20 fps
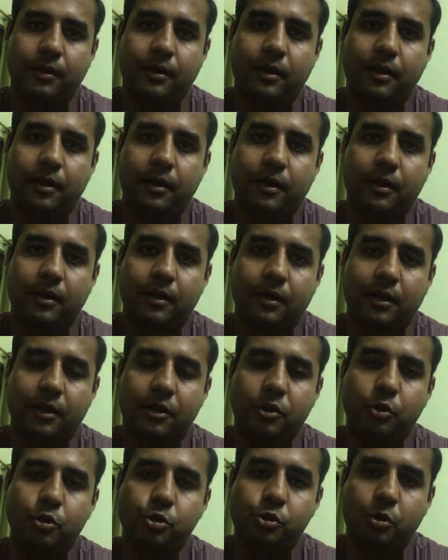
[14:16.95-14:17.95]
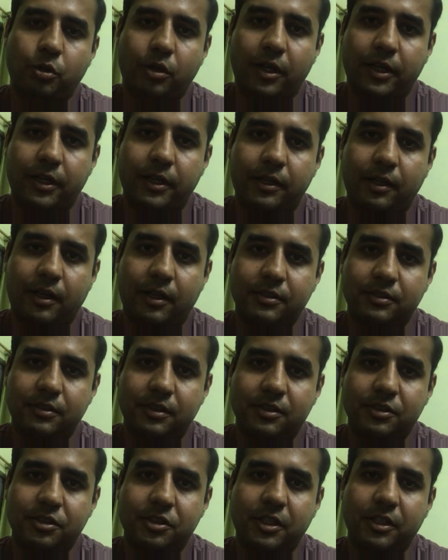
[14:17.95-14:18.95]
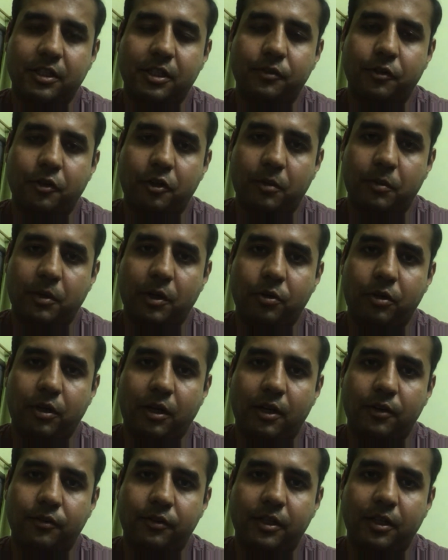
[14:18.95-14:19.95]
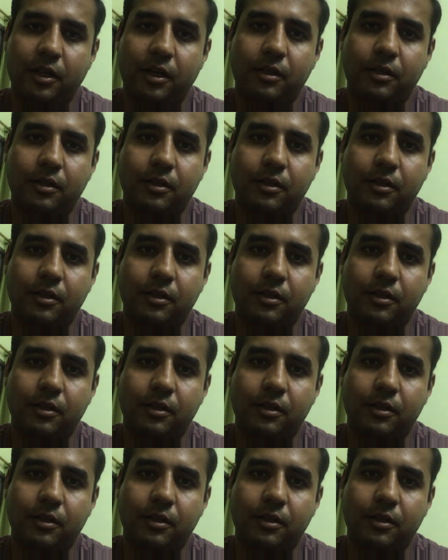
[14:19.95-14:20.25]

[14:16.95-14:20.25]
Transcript: Uh, I used to write answers daily for about half an